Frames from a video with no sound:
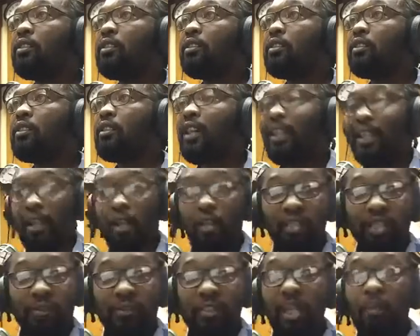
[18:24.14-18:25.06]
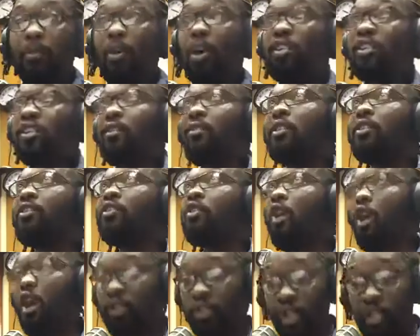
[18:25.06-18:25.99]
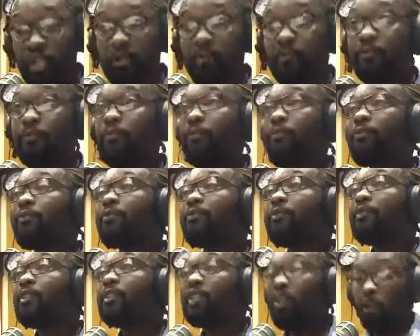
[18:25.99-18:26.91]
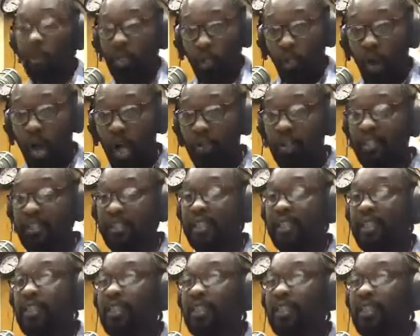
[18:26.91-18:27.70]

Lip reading: And out of the abundance of caution, they will quarantine.